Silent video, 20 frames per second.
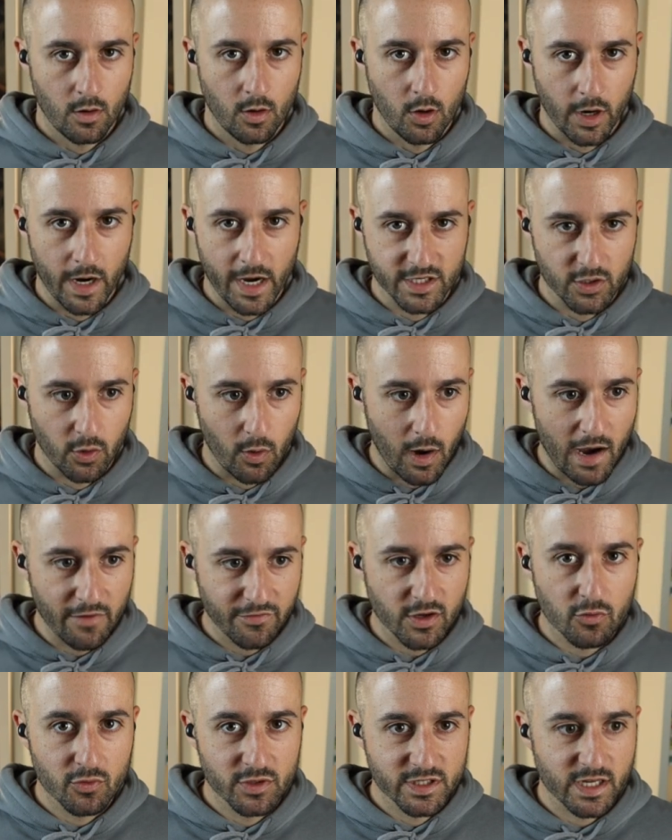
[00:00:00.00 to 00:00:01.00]
Okay, so
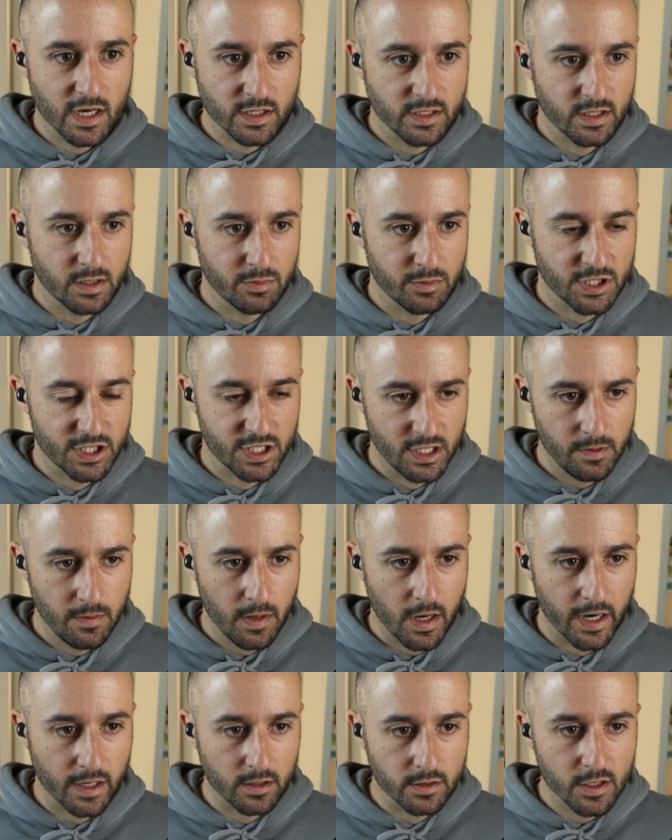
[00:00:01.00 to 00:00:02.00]
after restarting the machine,
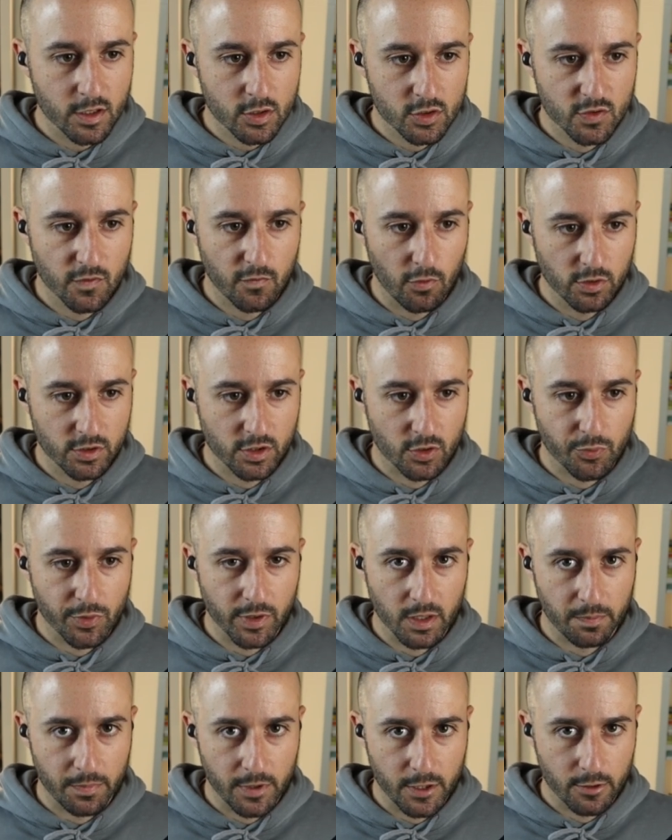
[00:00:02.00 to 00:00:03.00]
a Linux folder
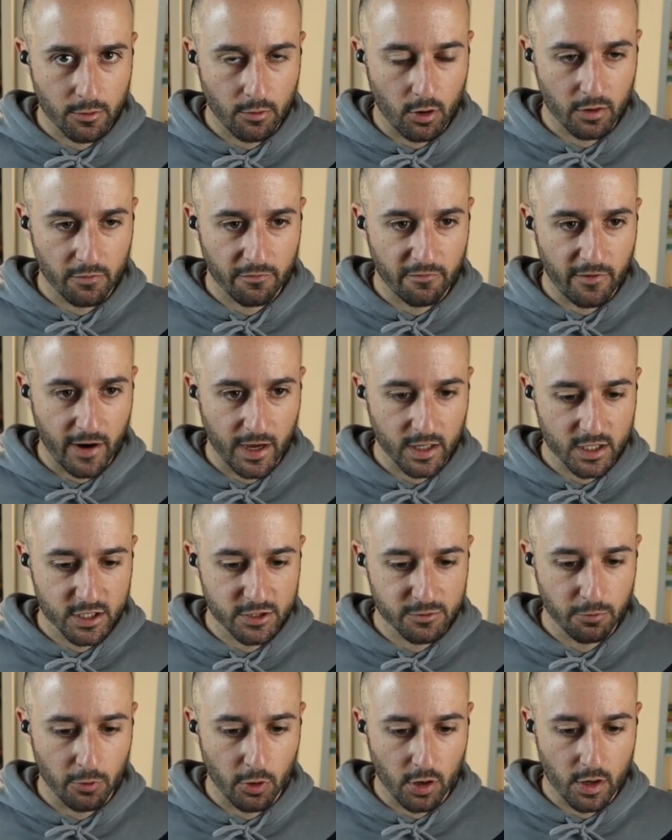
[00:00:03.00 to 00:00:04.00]
will appear on File
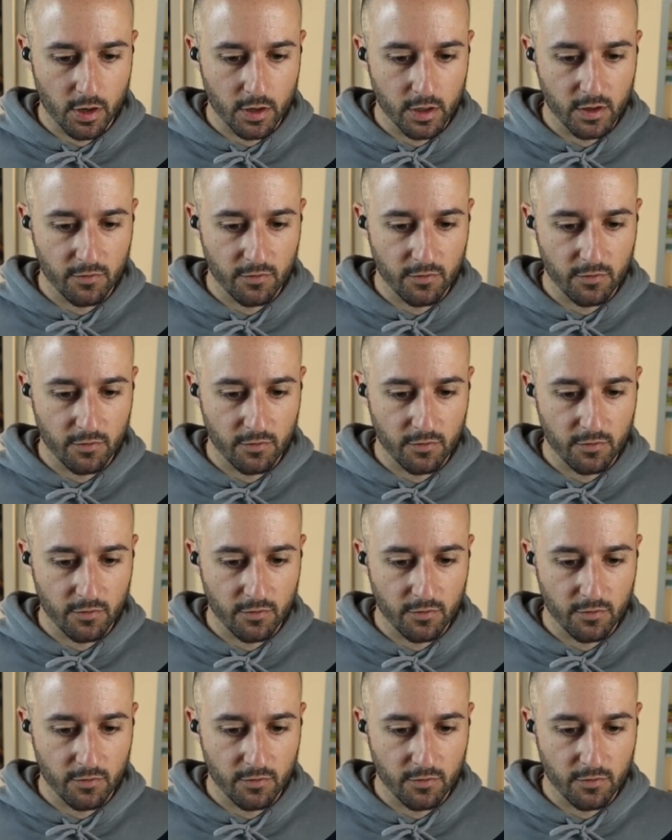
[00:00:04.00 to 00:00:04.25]
Explorer.